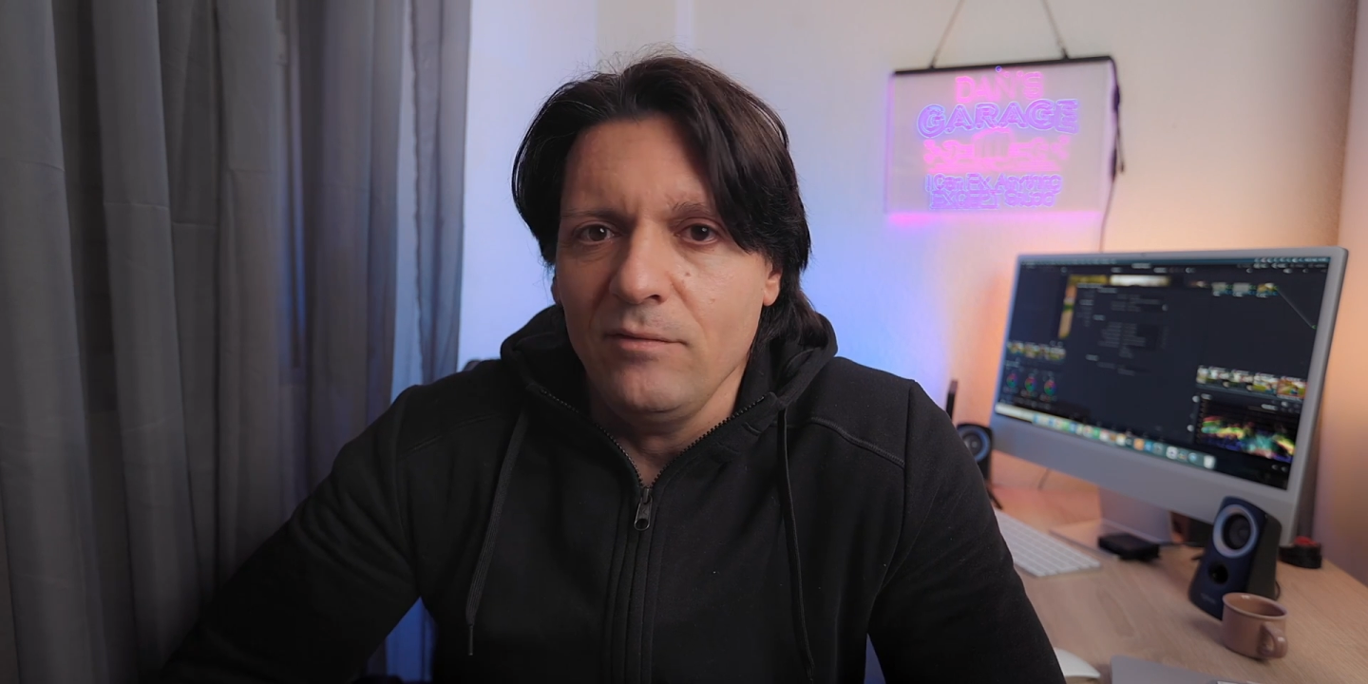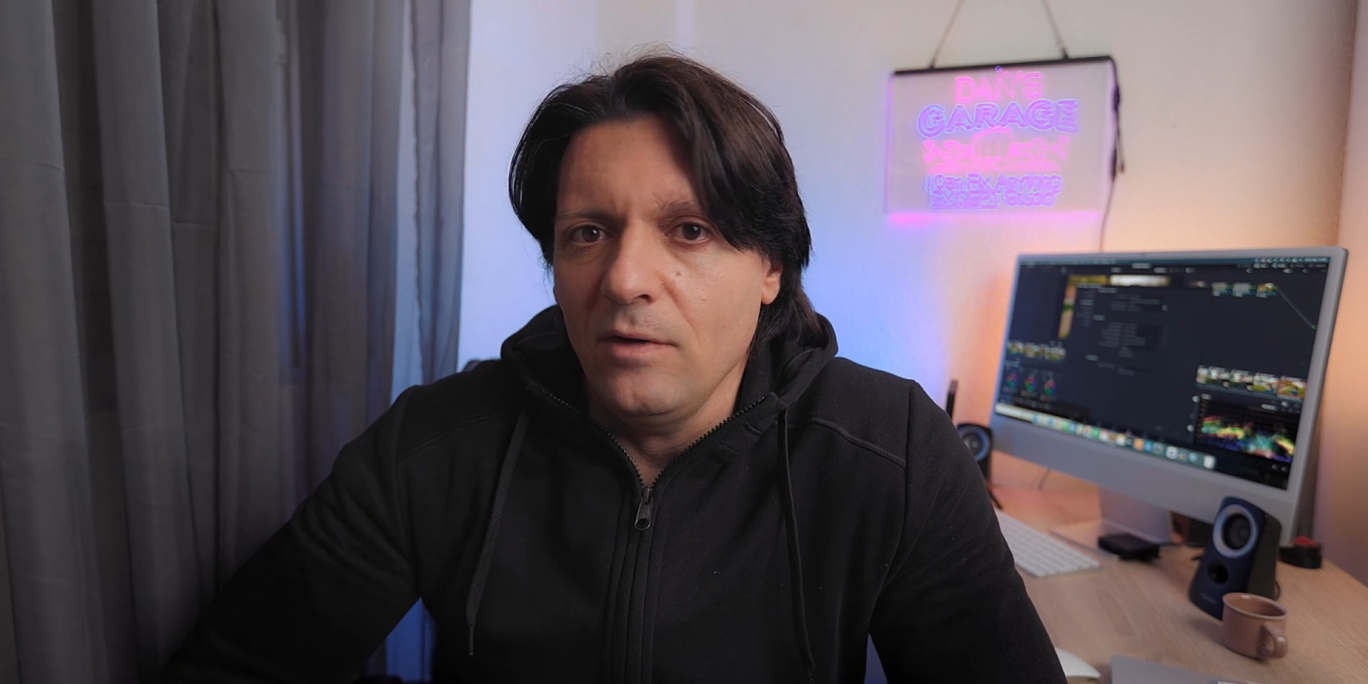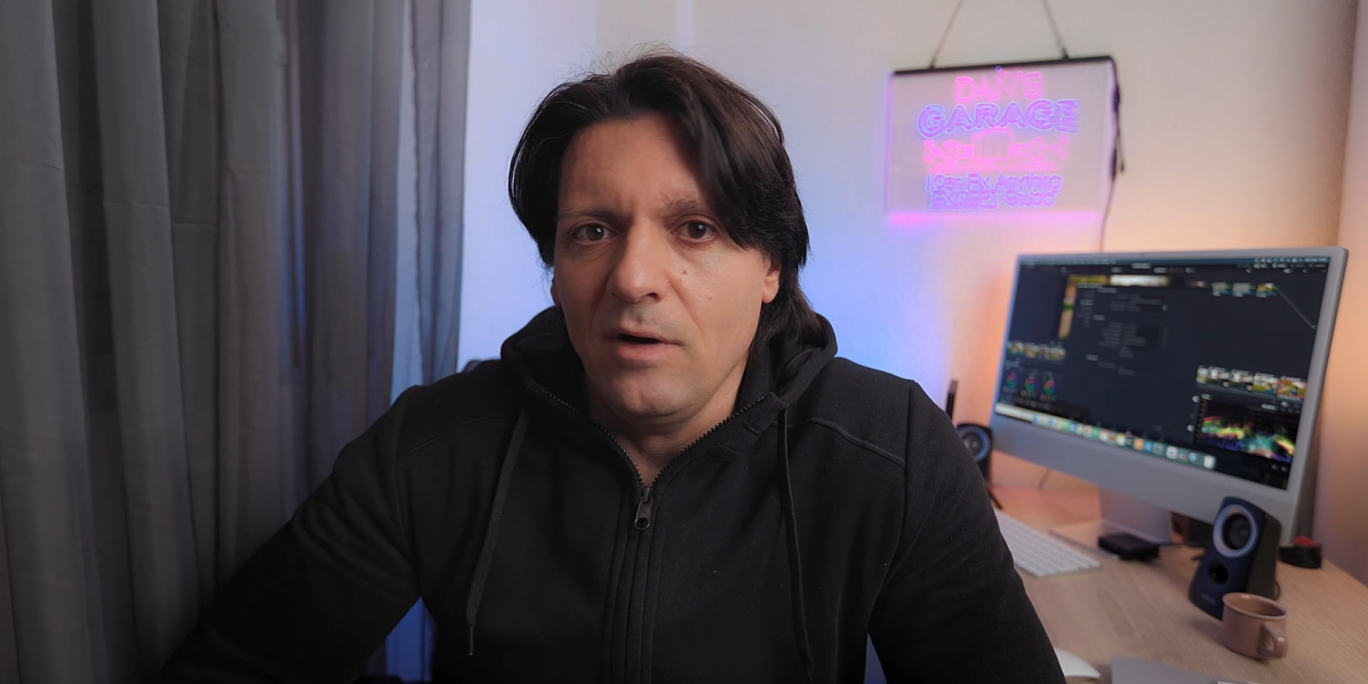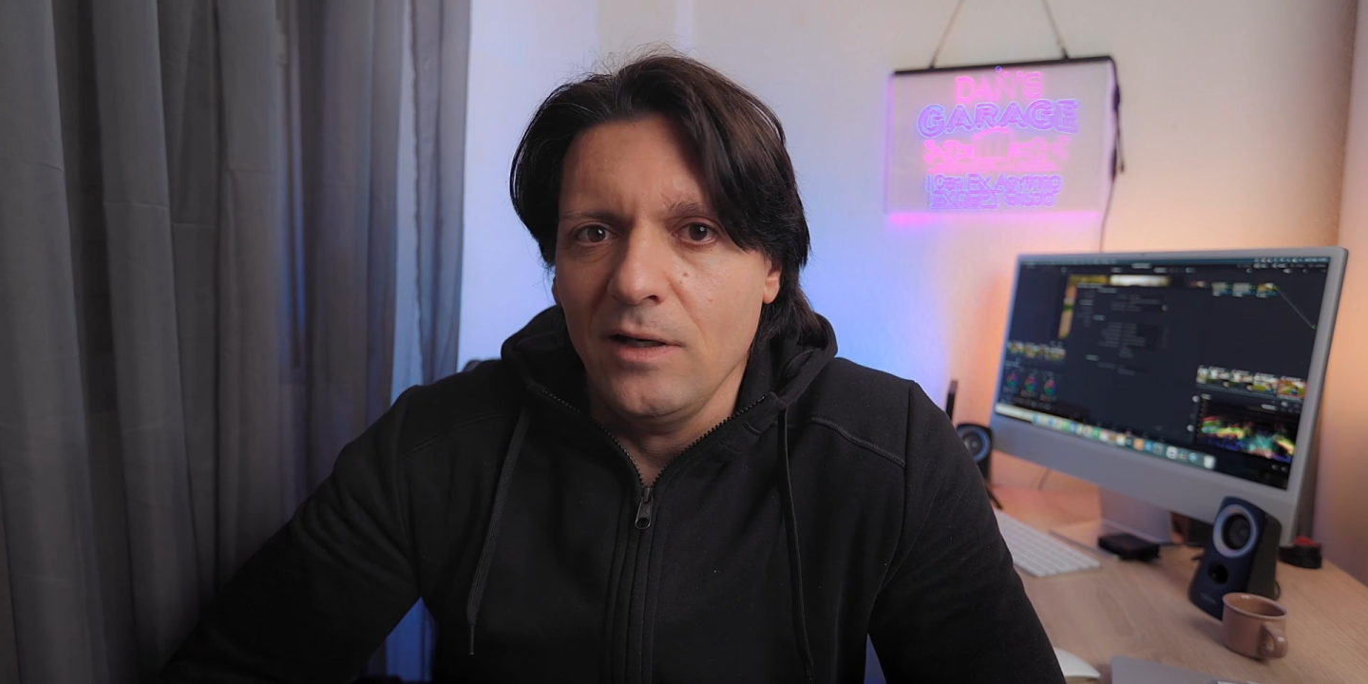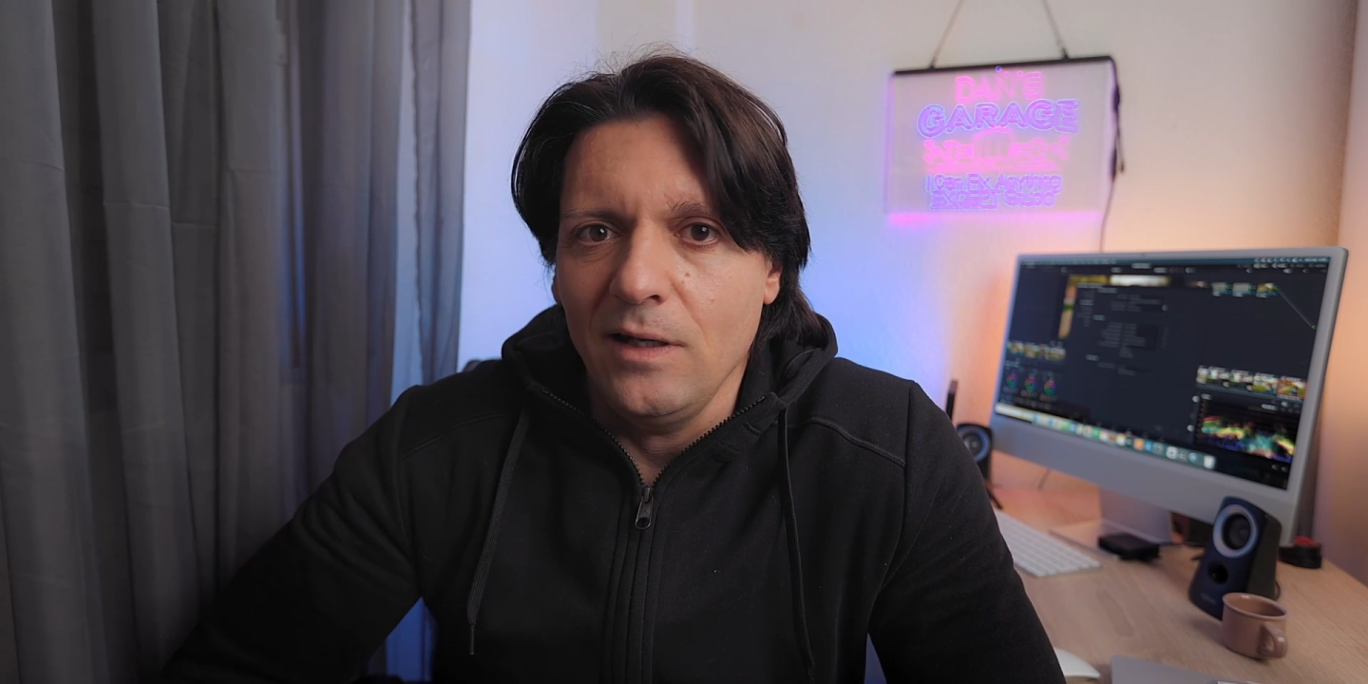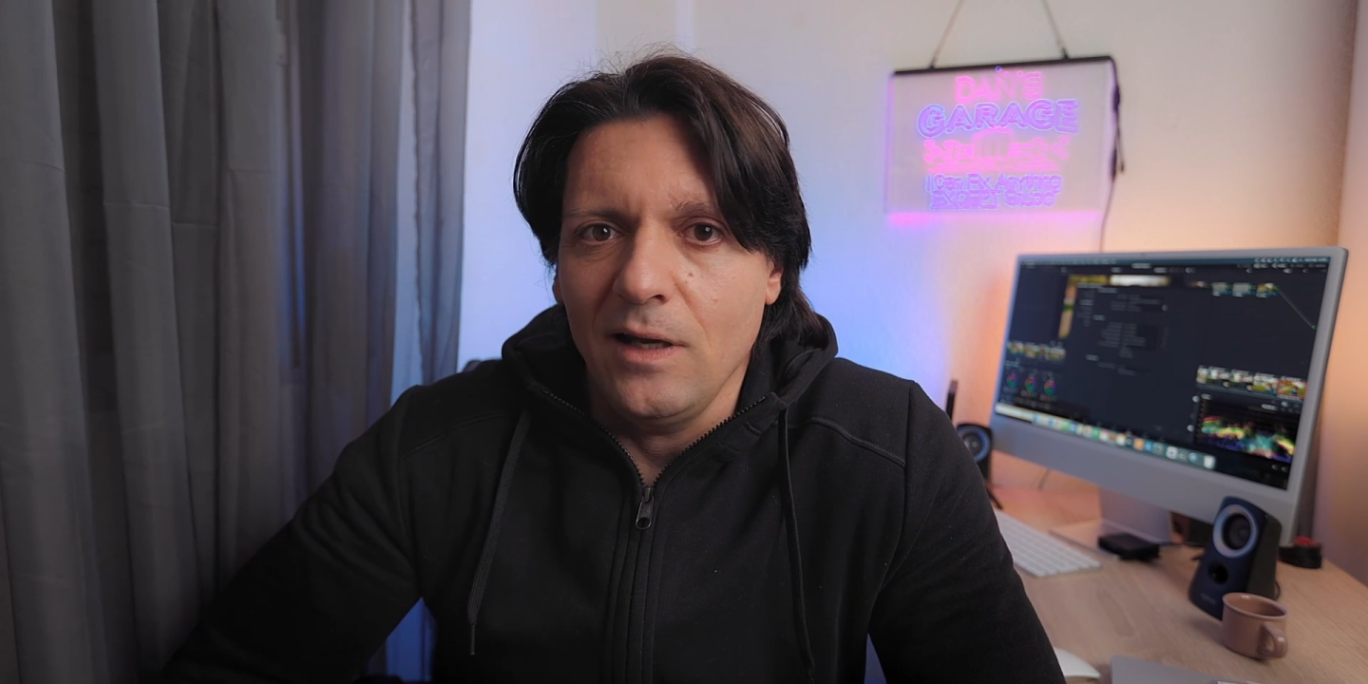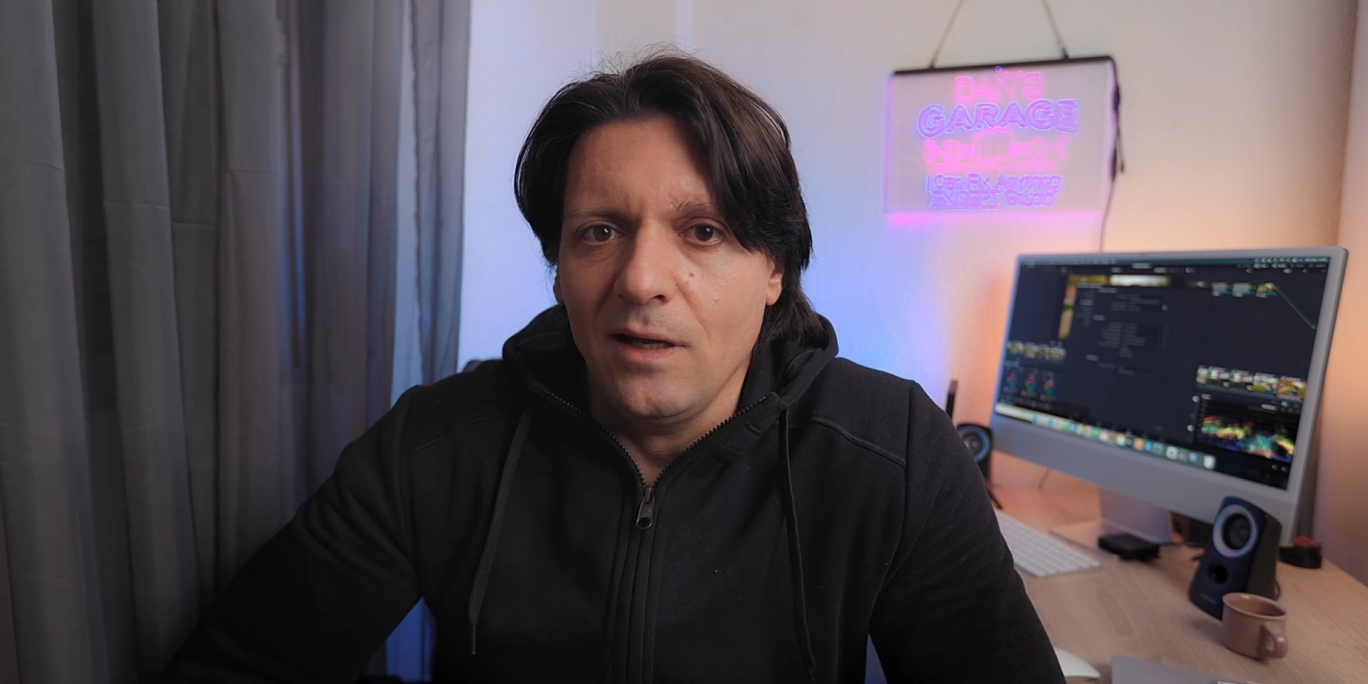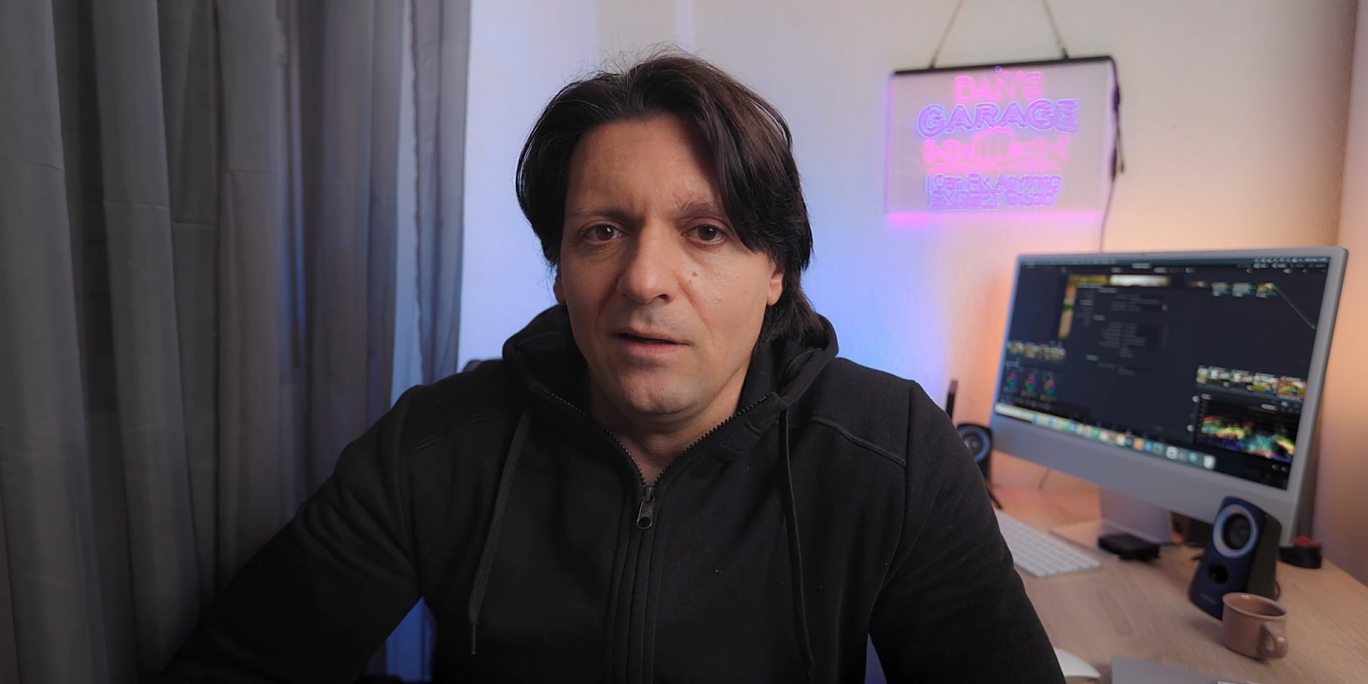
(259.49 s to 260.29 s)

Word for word: have no idea,